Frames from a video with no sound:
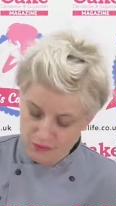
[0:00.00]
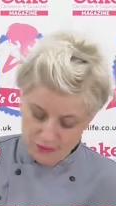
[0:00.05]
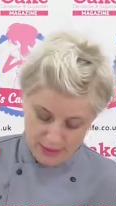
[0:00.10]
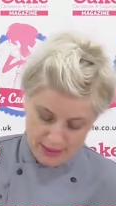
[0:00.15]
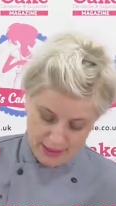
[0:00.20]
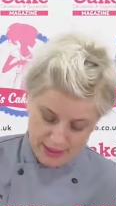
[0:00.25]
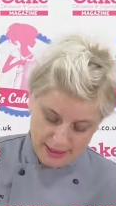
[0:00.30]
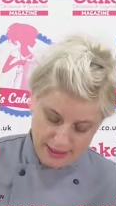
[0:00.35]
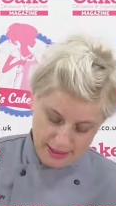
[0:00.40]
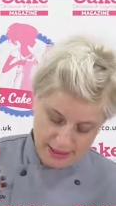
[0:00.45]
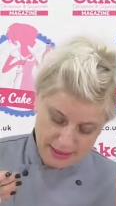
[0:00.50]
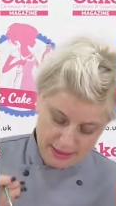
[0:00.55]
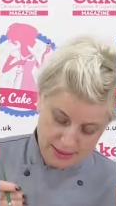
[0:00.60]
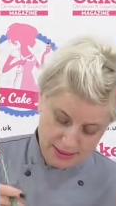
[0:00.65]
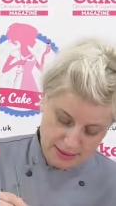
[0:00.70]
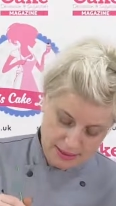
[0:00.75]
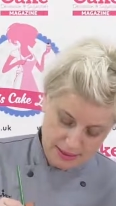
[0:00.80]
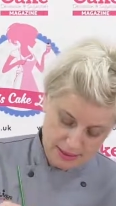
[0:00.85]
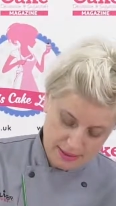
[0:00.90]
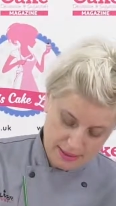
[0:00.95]
you need
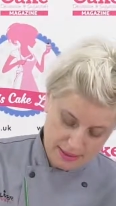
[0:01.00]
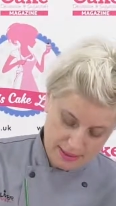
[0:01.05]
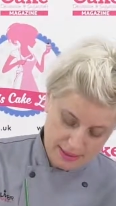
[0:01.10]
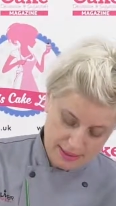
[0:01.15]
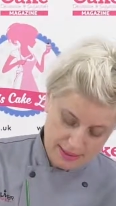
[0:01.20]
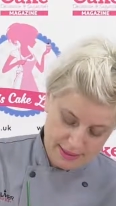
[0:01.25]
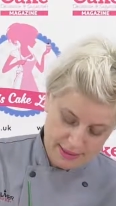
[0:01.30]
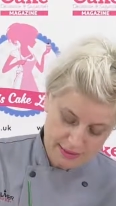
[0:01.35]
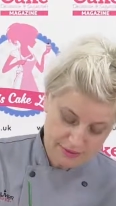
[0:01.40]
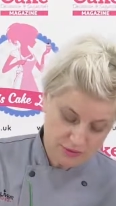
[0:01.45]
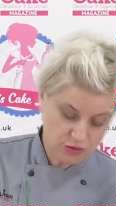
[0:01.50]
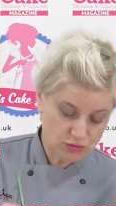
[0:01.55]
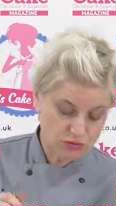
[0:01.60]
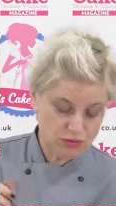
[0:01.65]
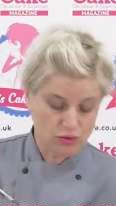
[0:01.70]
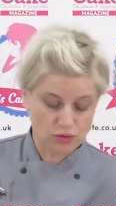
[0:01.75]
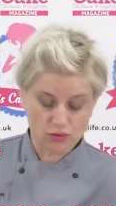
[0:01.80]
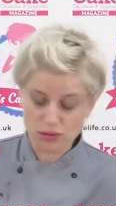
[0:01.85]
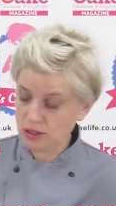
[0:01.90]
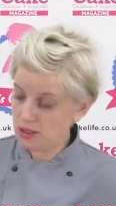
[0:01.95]
it, and then I've just
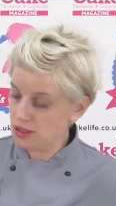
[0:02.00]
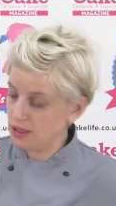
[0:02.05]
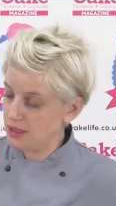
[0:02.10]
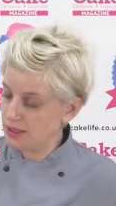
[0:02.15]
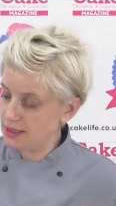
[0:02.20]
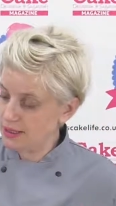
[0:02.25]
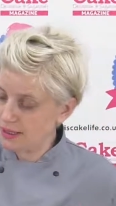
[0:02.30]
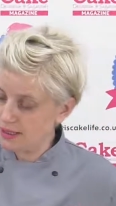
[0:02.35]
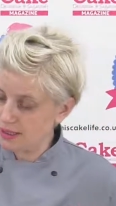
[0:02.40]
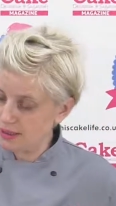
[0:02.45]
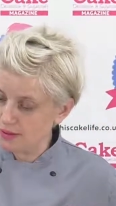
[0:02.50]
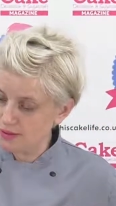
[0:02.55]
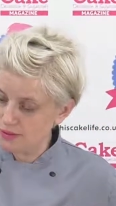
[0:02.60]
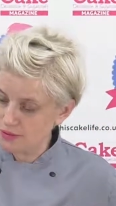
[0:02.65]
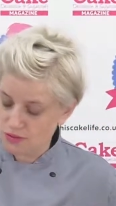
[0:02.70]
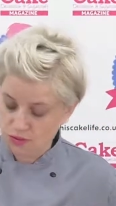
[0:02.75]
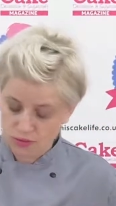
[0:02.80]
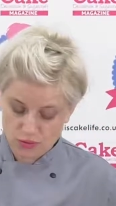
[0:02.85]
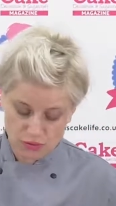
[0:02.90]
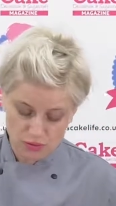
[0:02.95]
rolled a tiny little
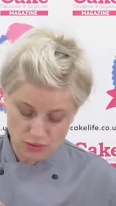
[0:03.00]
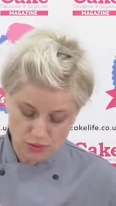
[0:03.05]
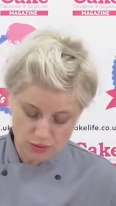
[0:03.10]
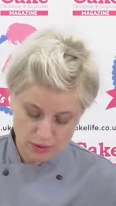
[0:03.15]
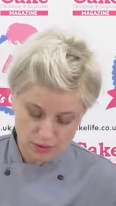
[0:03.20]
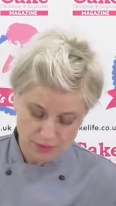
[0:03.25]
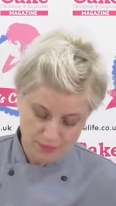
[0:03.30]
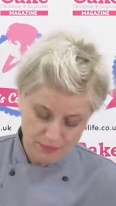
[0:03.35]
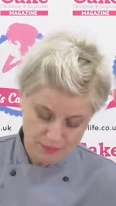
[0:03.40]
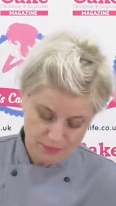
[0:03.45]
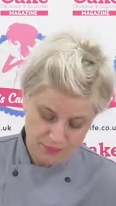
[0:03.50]
stalk